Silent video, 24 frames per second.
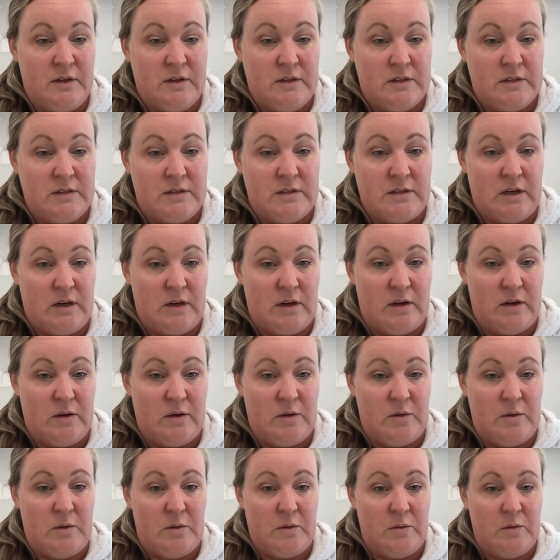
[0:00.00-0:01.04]
So
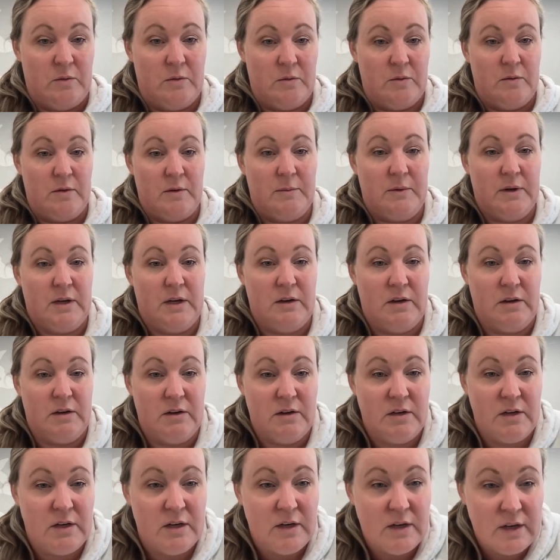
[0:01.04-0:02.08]
I'm going to
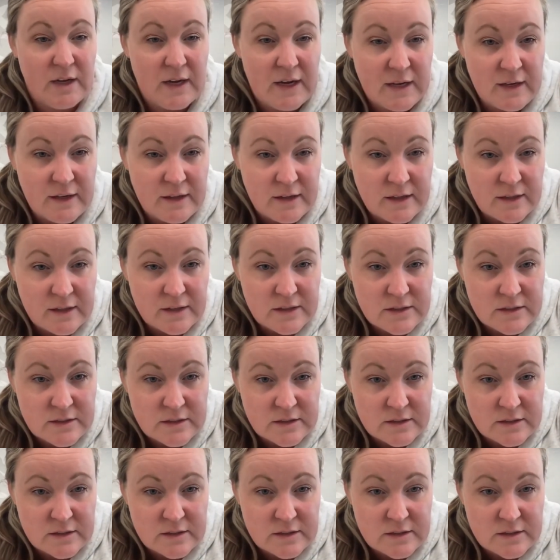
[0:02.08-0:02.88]
end this